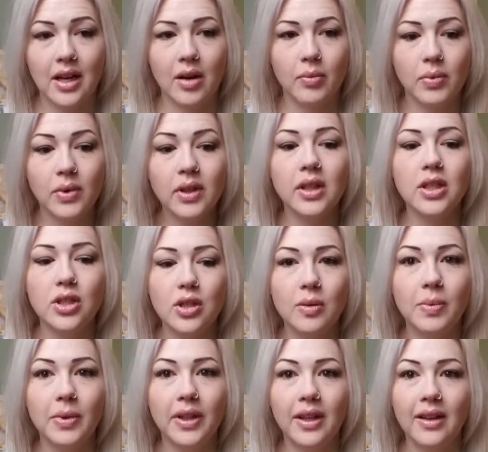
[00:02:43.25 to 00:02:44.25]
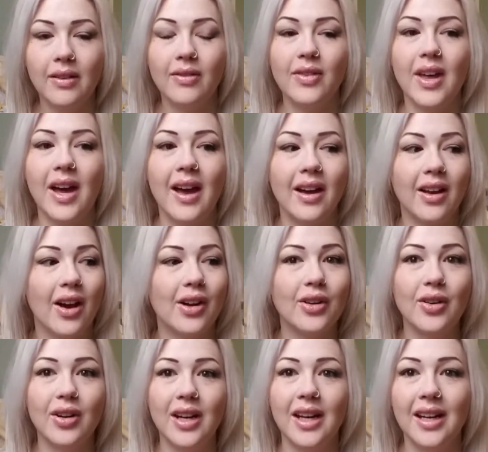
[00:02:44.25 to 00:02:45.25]
I really do believe that God
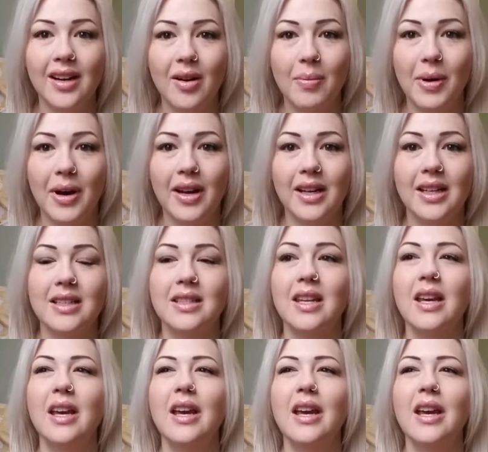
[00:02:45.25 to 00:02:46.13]
created our bodies